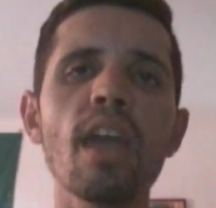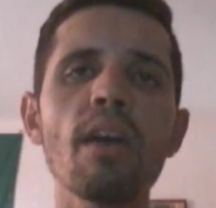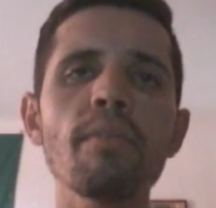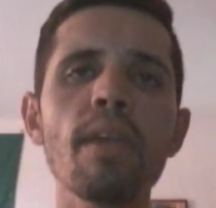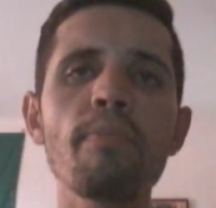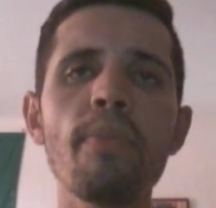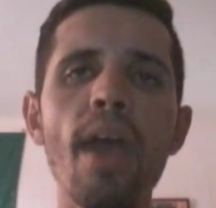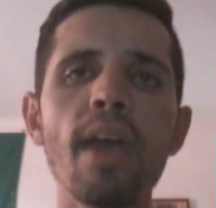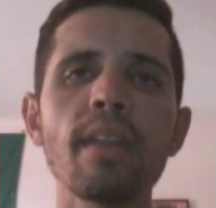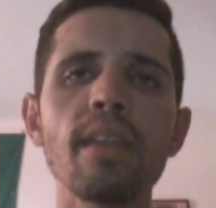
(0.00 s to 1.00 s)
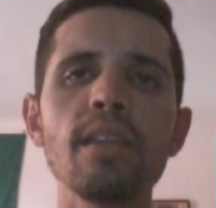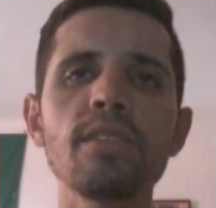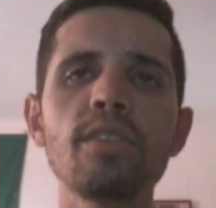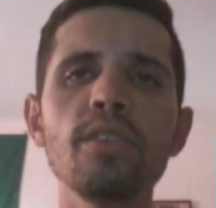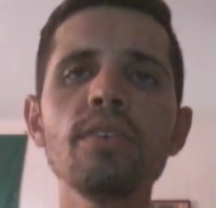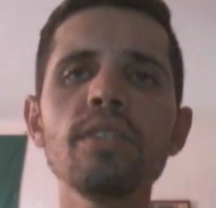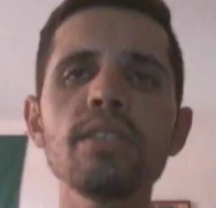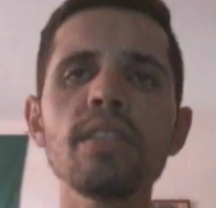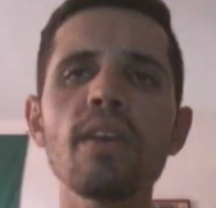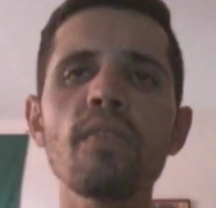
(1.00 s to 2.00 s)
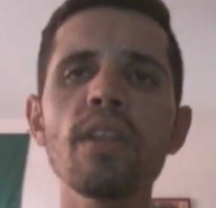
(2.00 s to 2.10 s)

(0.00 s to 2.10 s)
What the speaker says: campaign is due to